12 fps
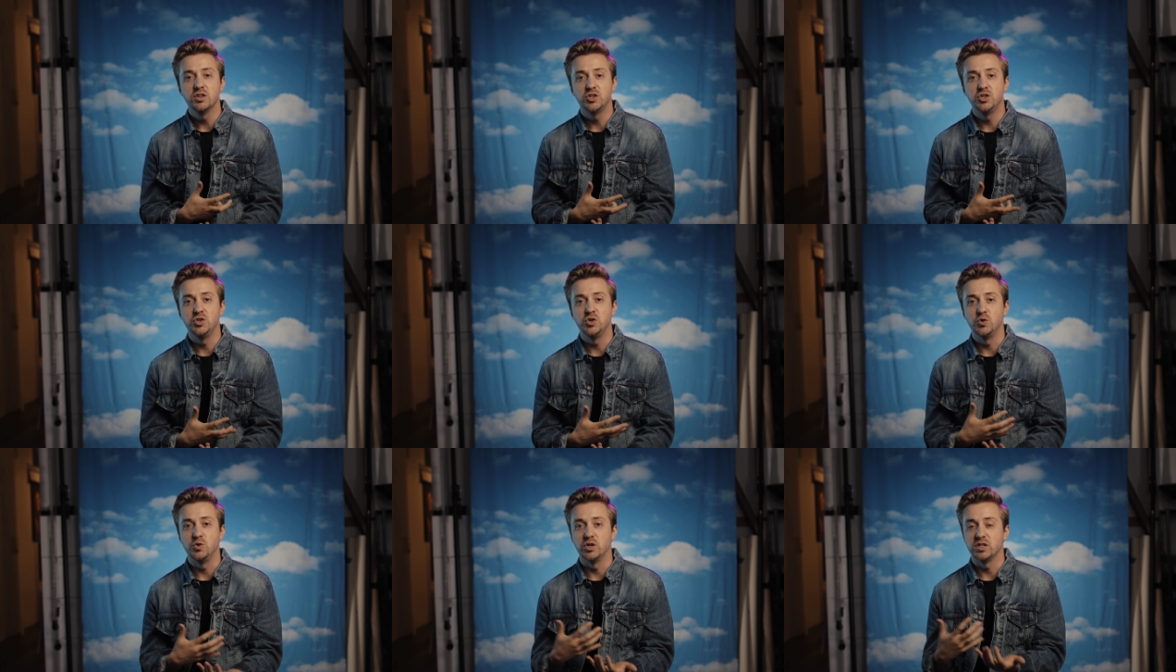
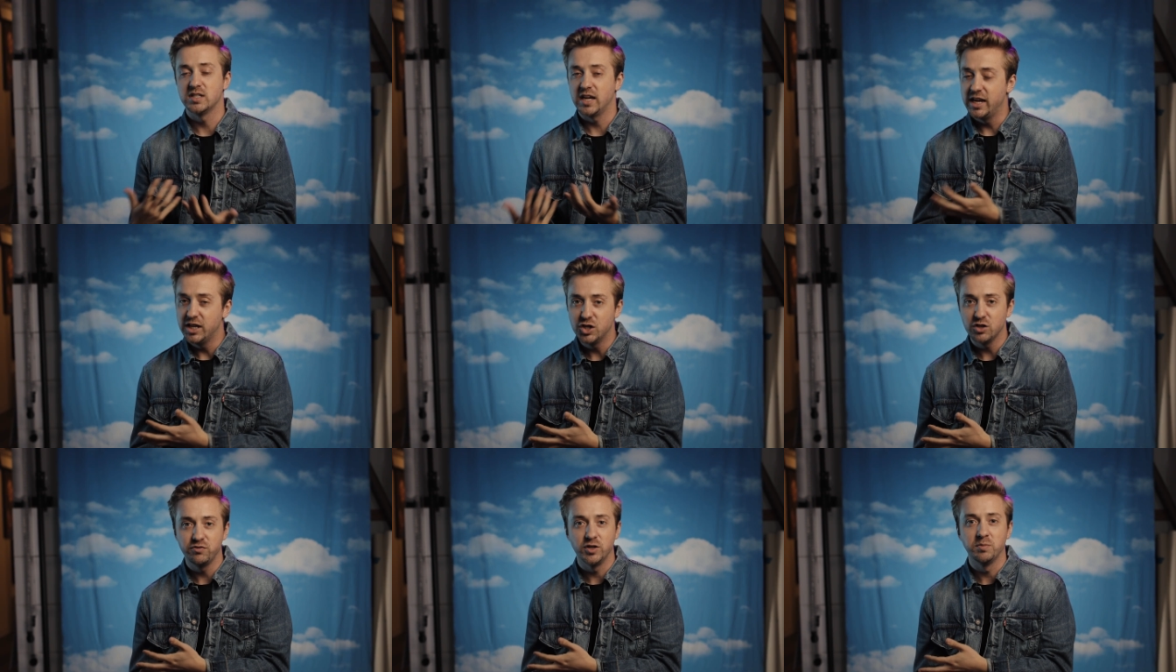to take
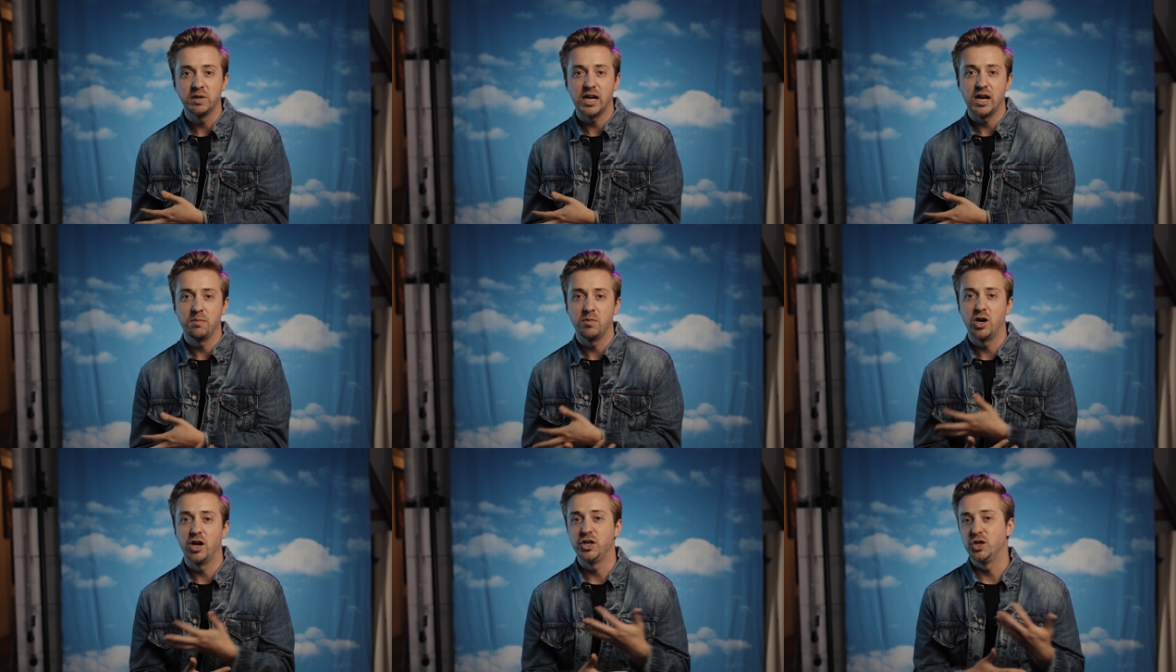your film
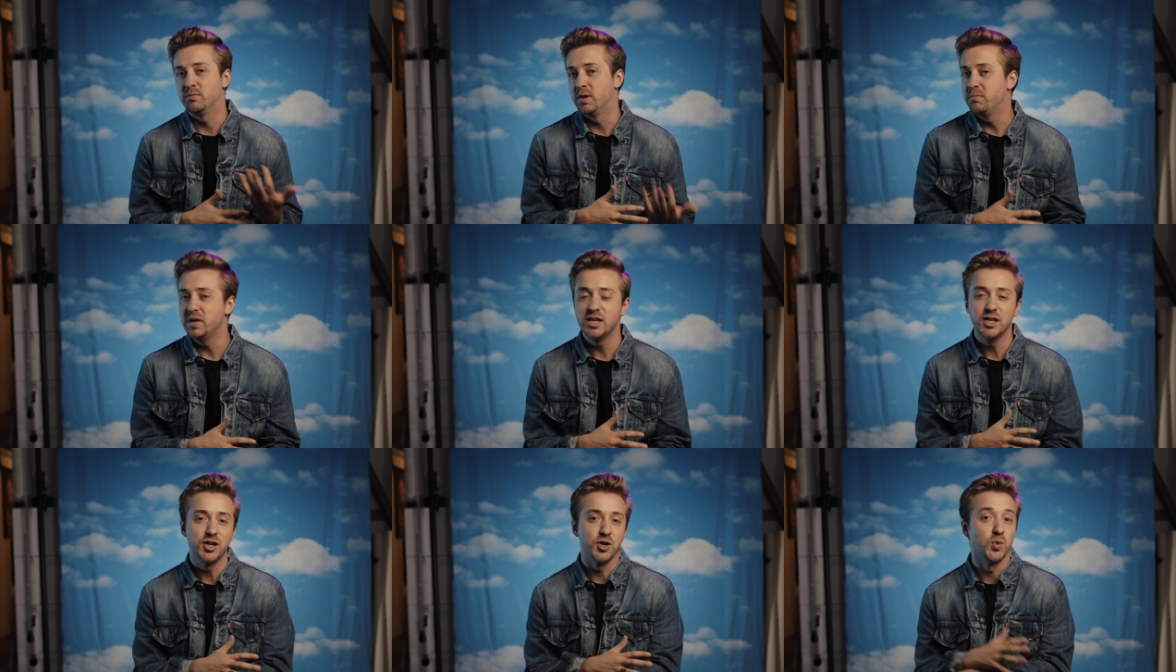camera, your
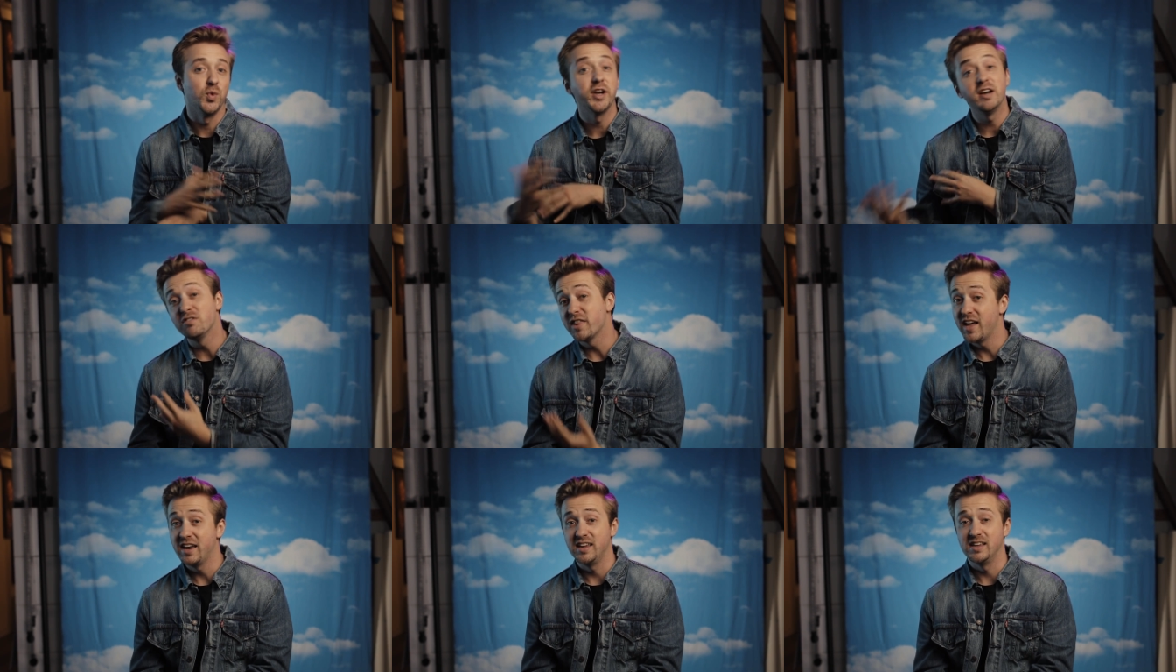Mamiya, or whatever
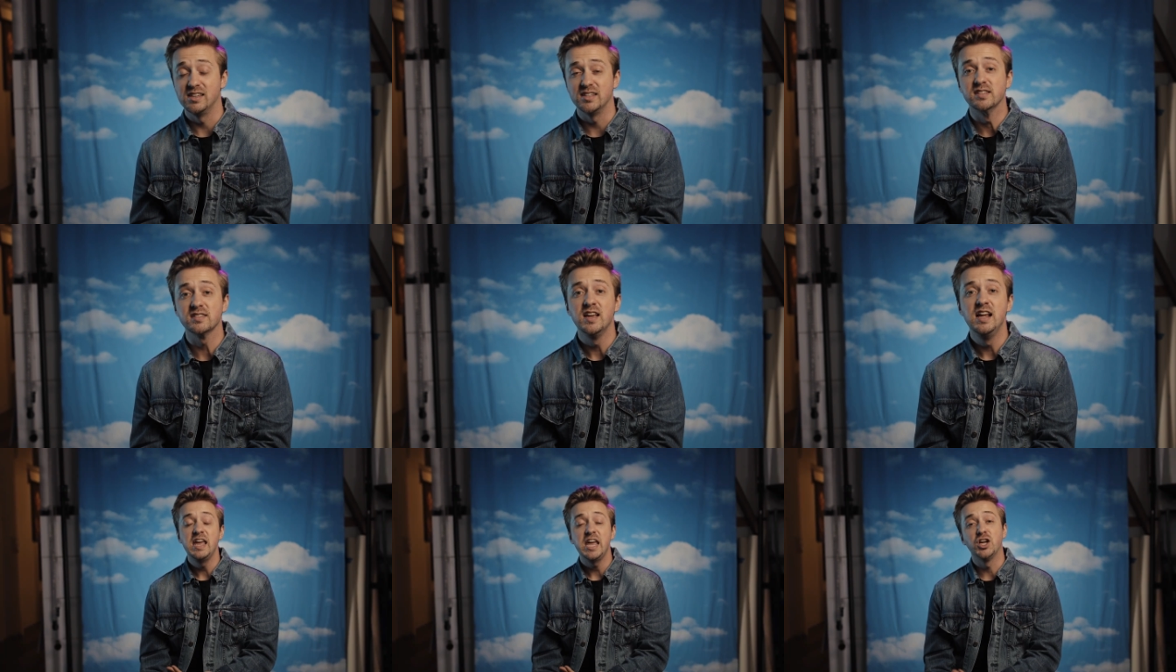that is,
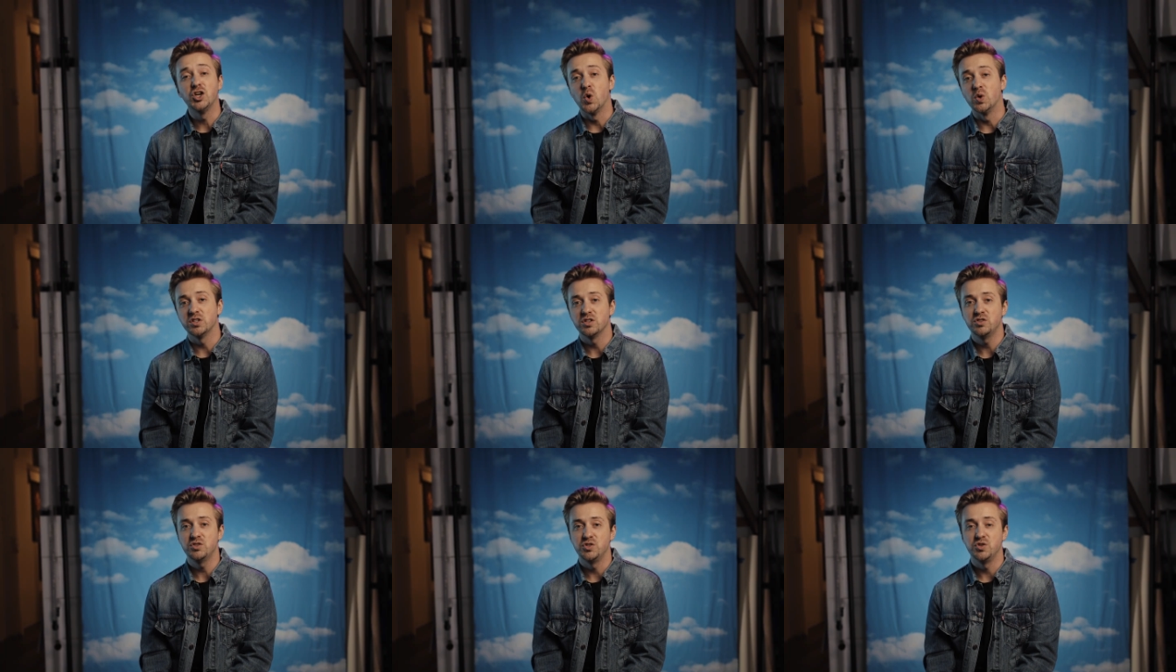and go into
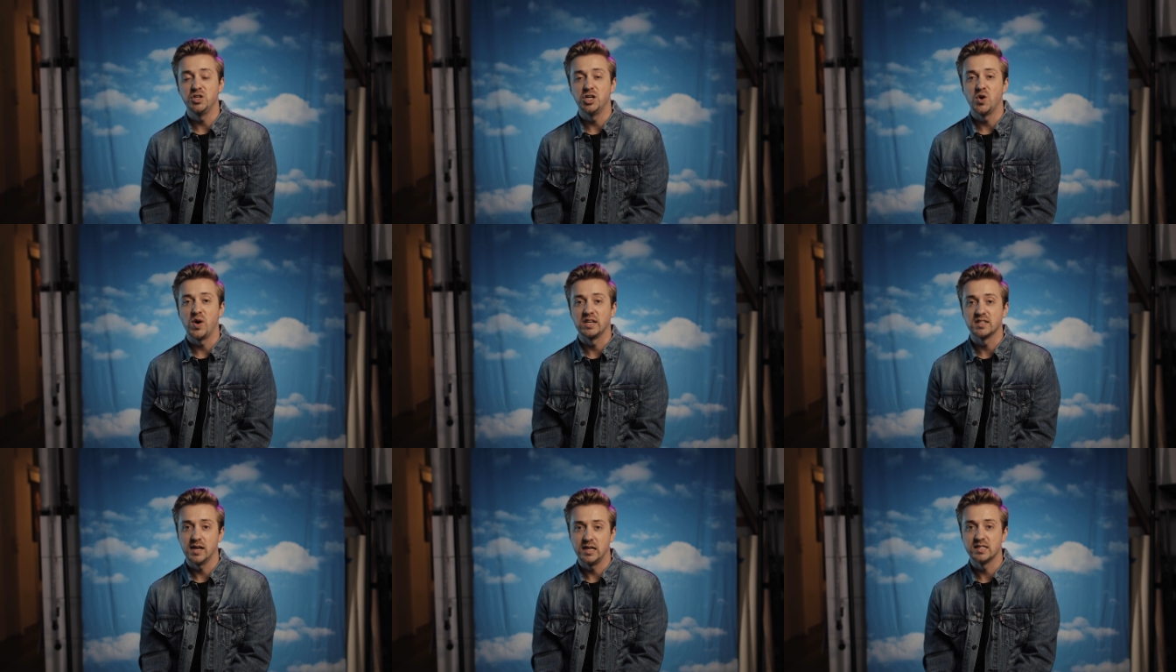the studio
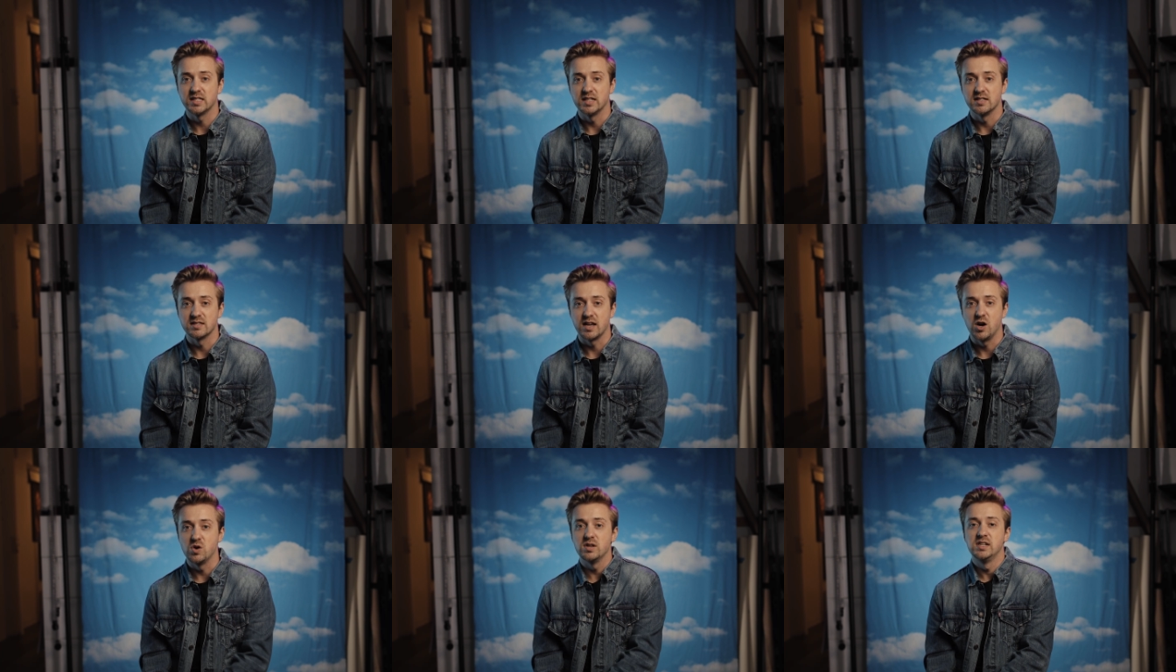and test things
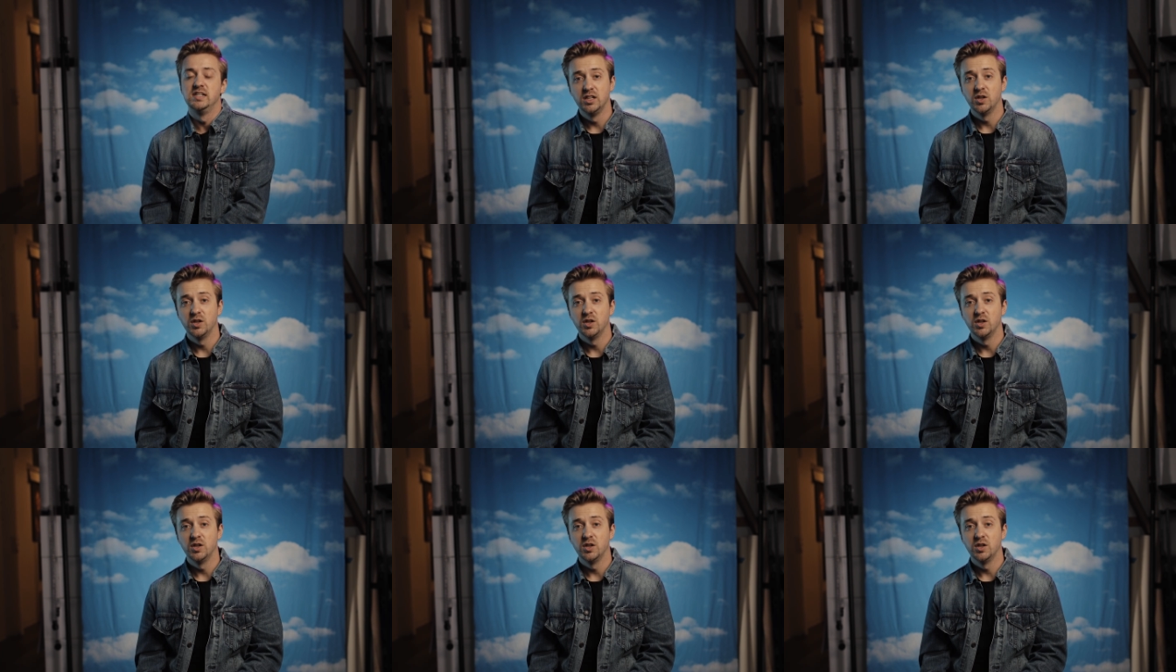out.